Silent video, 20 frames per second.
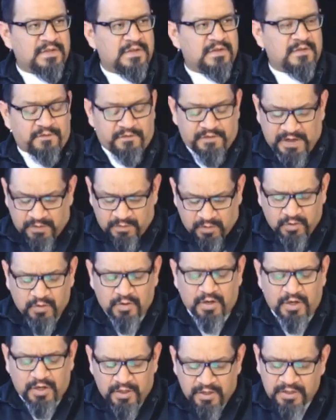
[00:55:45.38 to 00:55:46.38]
Pharaoh
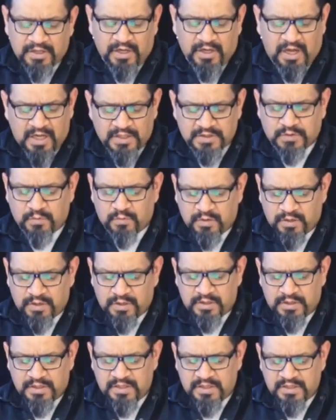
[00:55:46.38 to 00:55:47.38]
heard God's
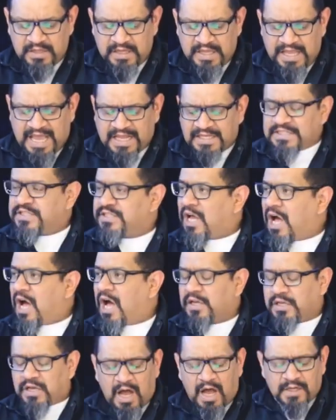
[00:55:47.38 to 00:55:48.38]
word and saw
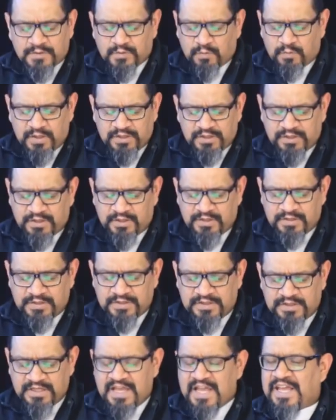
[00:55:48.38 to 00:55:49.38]
God's
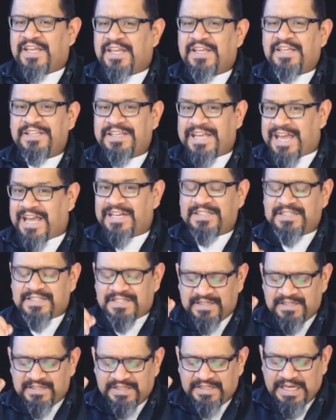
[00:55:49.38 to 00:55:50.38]
wonders,
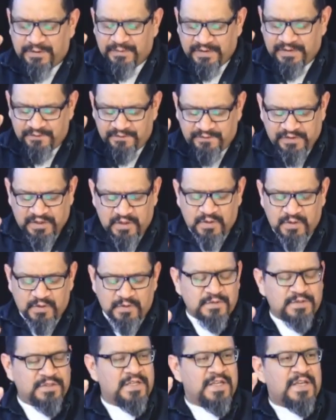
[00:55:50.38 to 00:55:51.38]
yet he
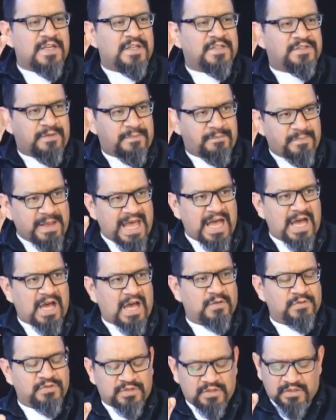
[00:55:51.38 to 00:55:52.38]
refused to
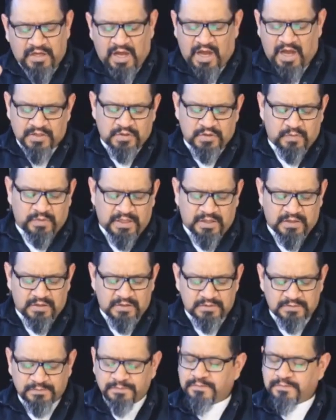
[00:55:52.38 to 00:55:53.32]
bow to God's will.